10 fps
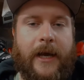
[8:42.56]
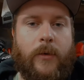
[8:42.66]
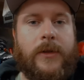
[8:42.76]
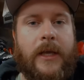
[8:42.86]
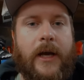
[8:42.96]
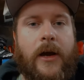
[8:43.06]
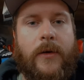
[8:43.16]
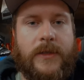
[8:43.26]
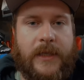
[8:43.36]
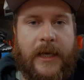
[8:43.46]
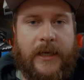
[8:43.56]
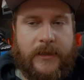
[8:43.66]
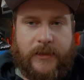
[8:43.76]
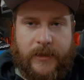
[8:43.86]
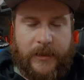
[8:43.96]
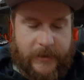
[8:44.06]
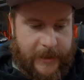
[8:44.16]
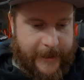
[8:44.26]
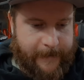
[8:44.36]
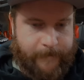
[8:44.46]
One thing I always say is
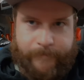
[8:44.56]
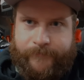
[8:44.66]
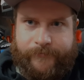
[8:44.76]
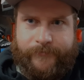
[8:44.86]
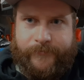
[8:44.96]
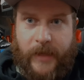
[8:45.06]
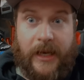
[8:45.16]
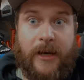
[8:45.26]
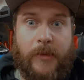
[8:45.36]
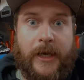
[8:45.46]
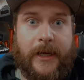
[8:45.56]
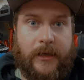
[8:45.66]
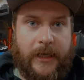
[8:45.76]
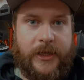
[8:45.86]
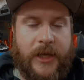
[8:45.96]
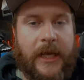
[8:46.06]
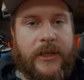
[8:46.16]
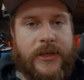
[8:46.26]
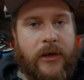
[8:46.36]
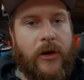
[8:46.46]
little by little,
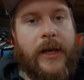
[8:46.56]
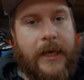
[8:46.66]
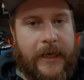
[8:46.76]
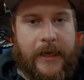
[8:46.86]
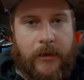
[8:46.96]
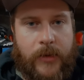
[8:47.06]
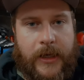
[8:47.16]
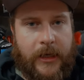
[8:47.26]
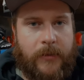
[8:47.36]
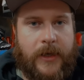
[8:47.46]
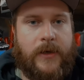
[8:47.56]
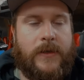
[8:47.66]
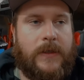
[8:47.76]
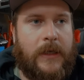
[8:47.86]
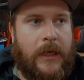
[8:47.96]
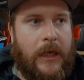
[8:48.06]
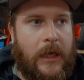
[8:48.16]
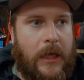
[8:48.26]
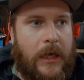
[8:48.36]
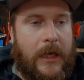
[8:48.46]
inch the oil in little by little, because
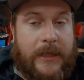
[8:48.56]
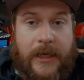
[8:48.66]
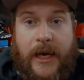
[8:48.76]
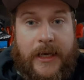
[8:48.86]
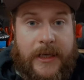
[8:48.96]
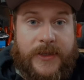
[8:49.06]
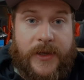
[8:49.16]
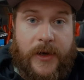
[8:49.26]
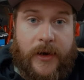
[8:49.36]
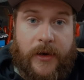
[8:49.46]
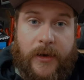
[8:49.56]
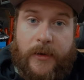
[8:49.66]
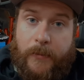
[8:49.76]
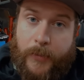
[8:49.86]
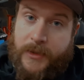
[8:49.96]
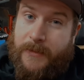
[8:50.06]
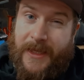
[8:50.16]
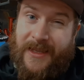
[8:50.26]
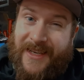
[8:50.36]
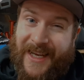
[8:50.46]
it's a lot easier. Put some in
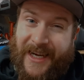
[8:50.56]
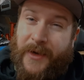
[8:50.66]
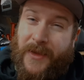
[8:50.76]
than take it out.